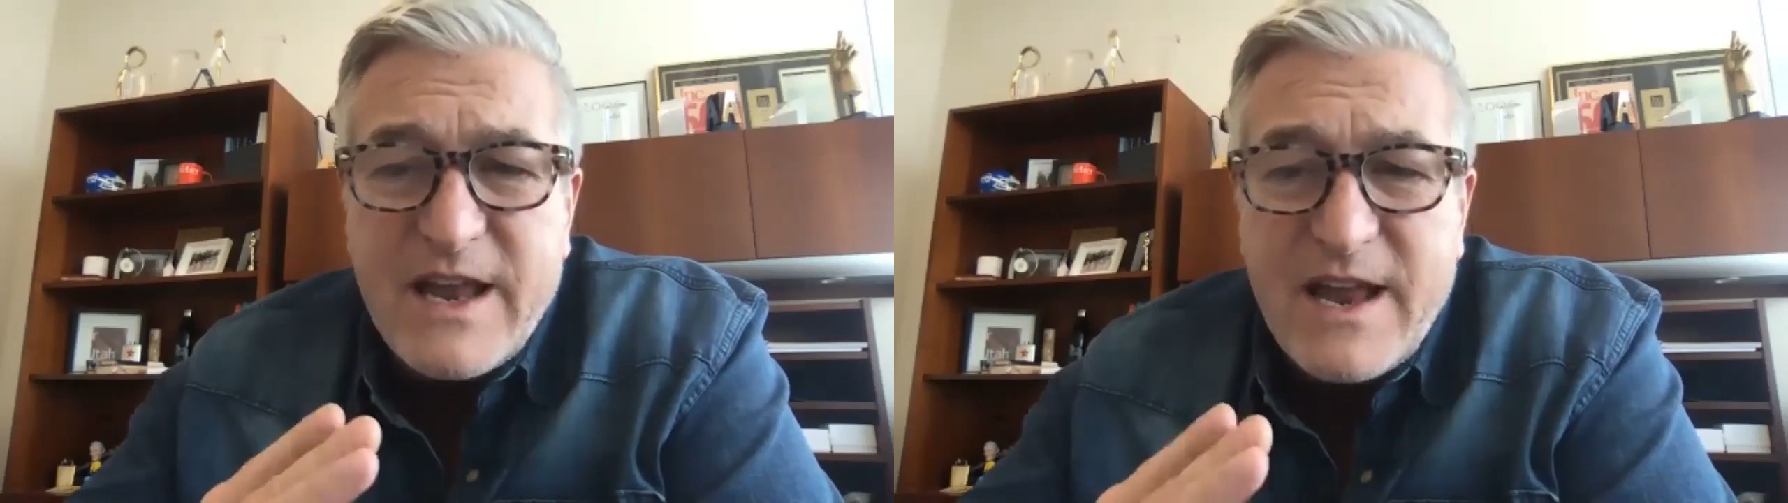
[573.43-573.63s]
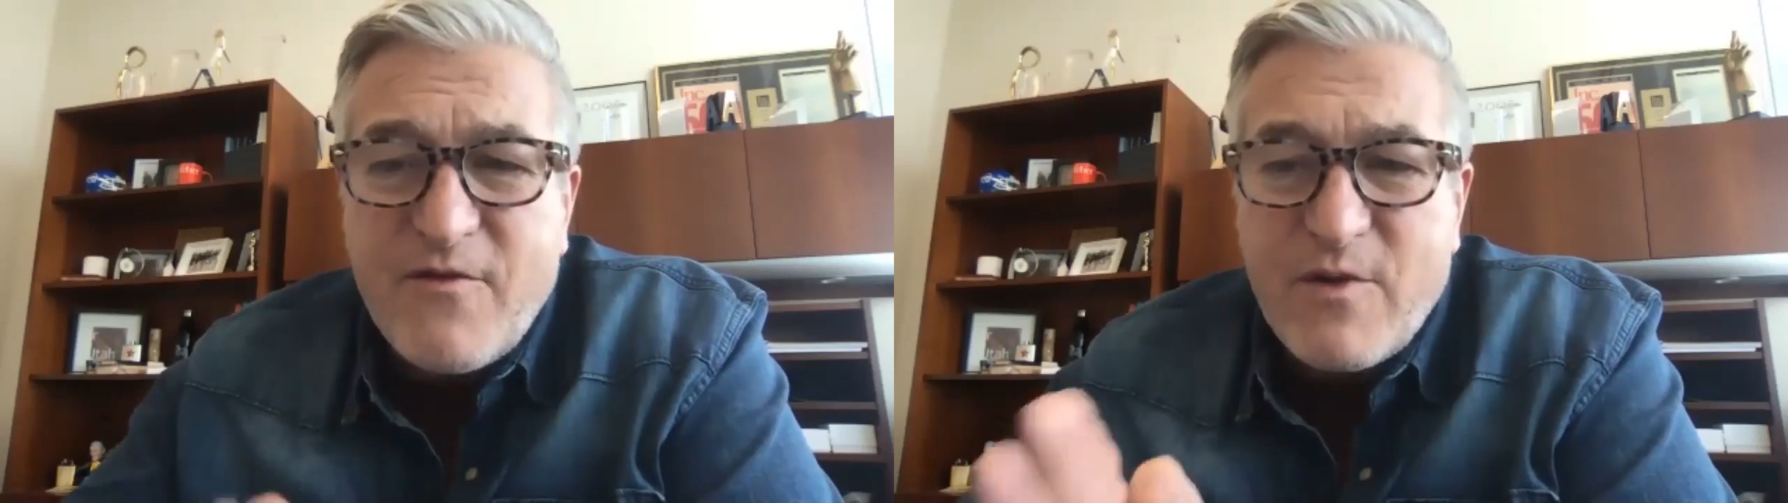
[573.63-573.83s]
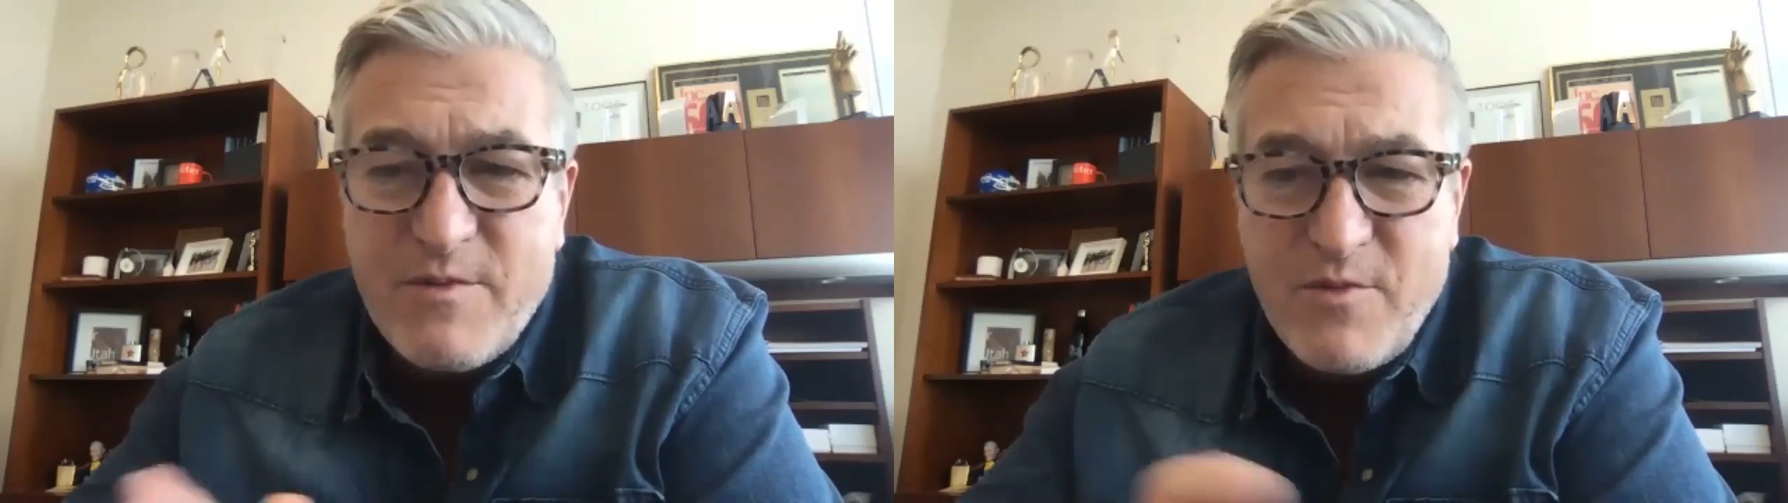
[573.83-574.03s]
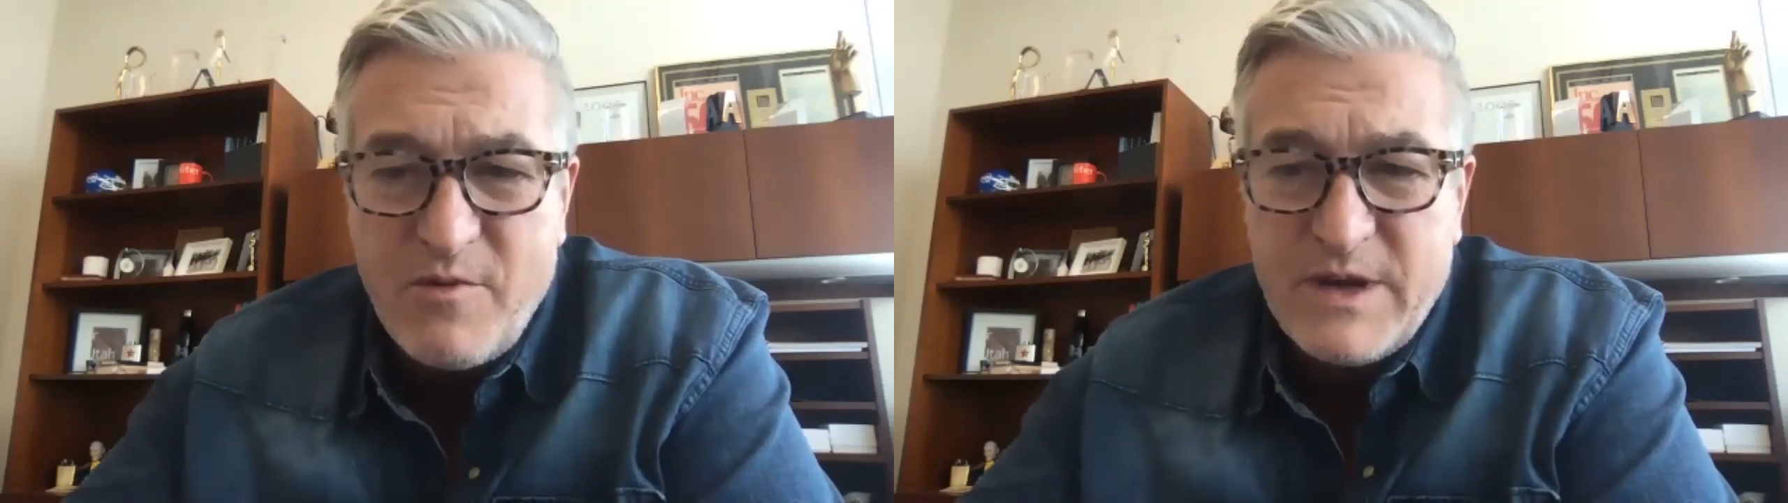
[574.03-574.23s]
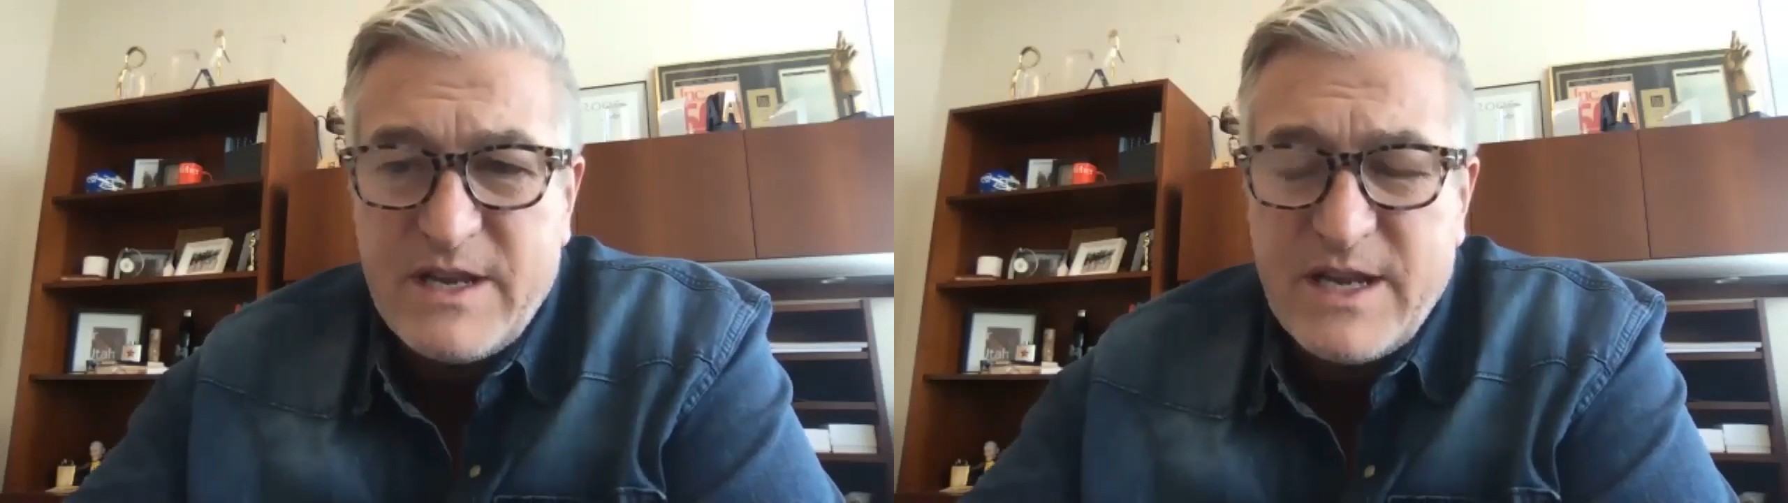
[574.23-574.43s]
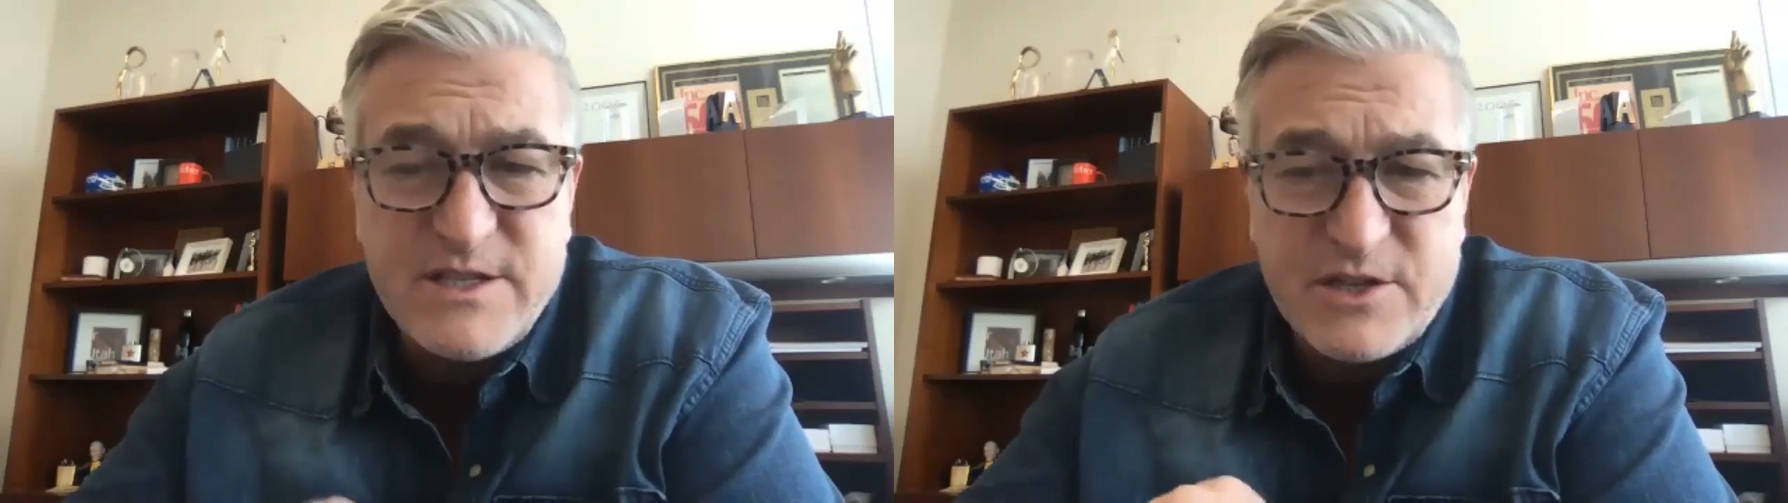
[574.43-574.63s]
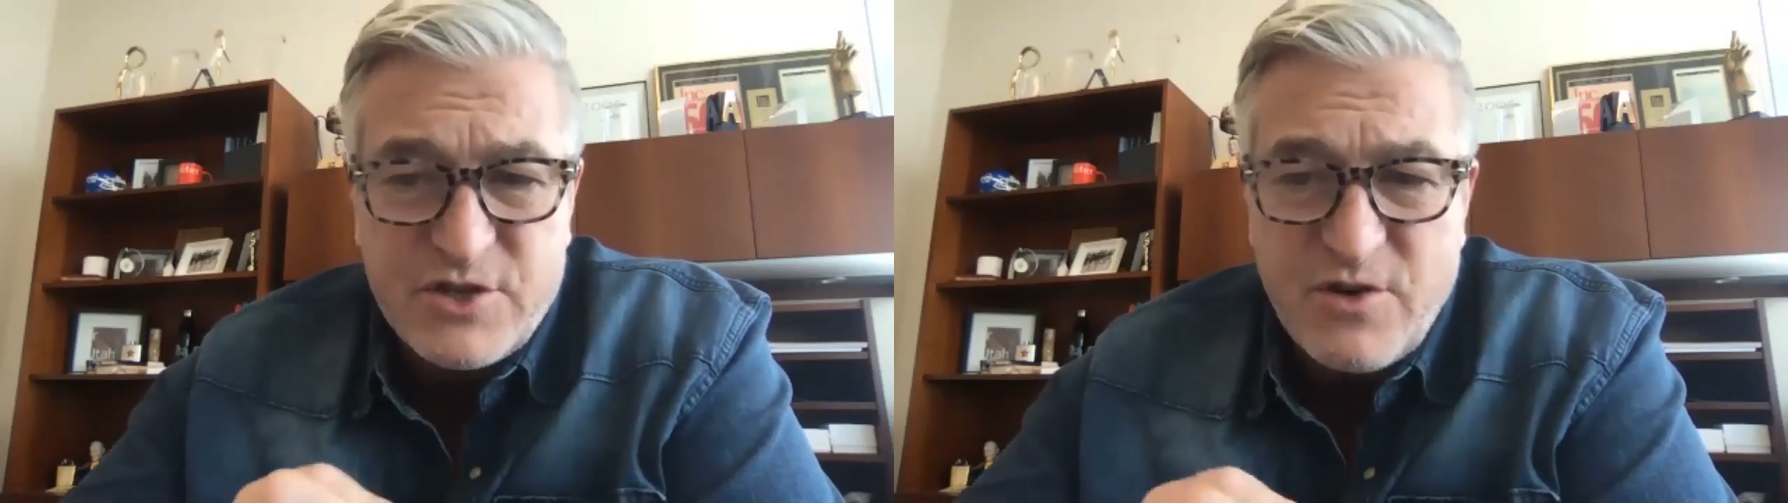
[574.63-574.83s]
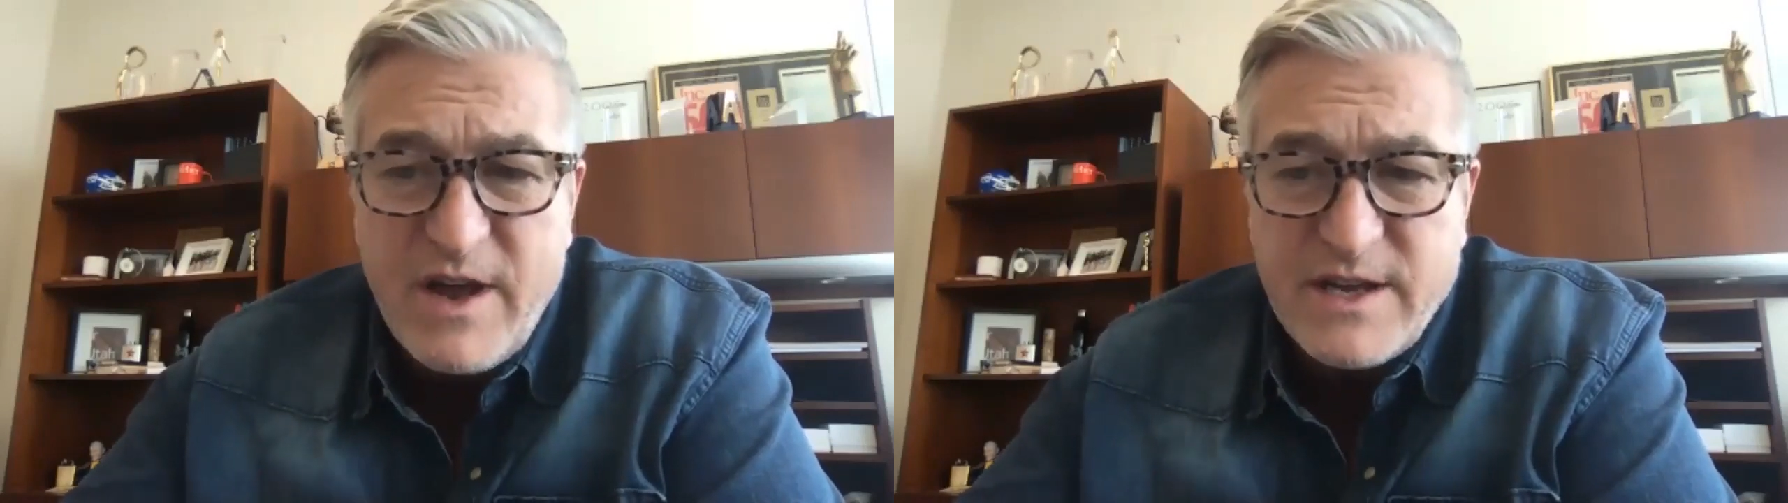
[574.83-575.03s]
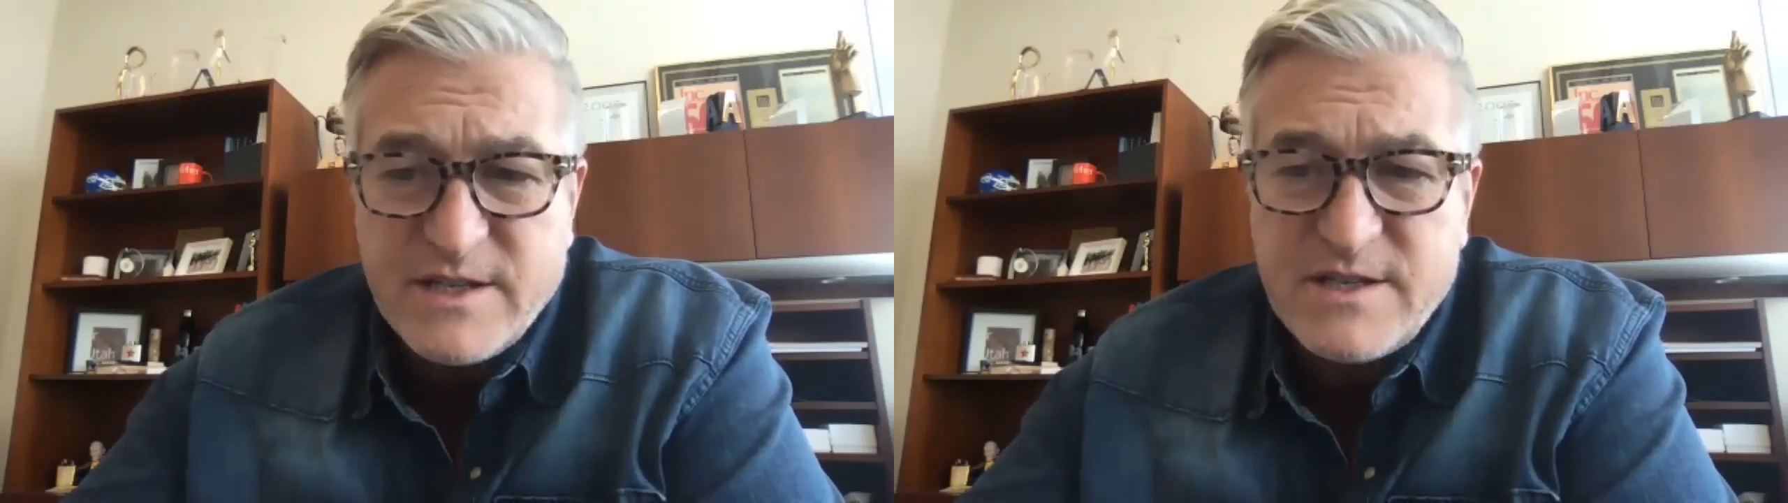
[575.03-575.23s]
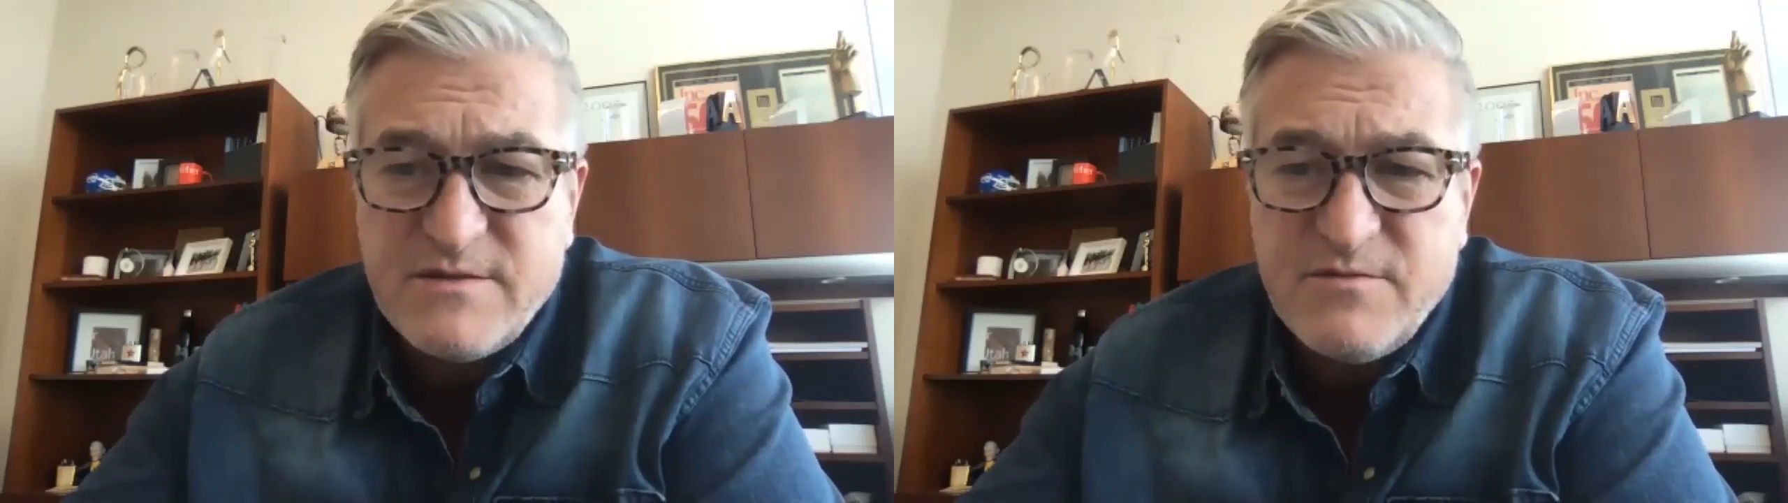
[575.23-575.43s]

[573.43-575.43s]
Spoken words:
every moment is a choice.